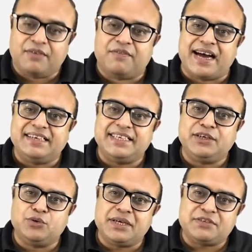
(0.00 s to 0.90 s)
Why is it
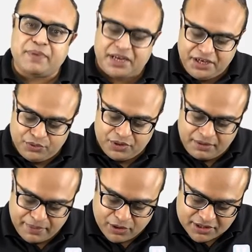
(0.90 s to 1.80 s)
known as perineural?
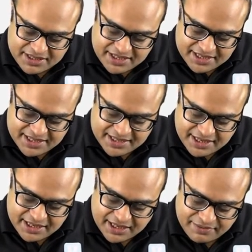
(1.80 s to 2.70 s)
Because this is the
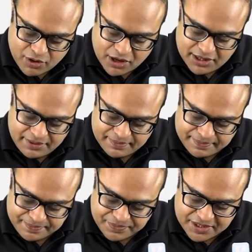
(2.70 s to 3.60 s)
nerve cord,
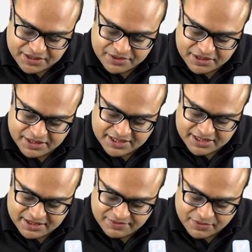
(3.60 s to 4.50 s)
this
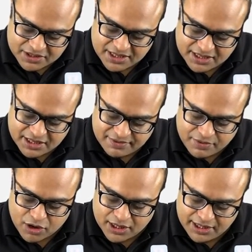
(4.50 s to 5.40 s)
was the nerve
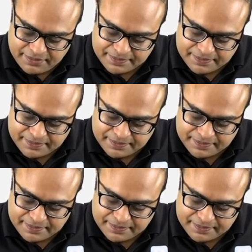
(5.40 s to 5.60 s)
cord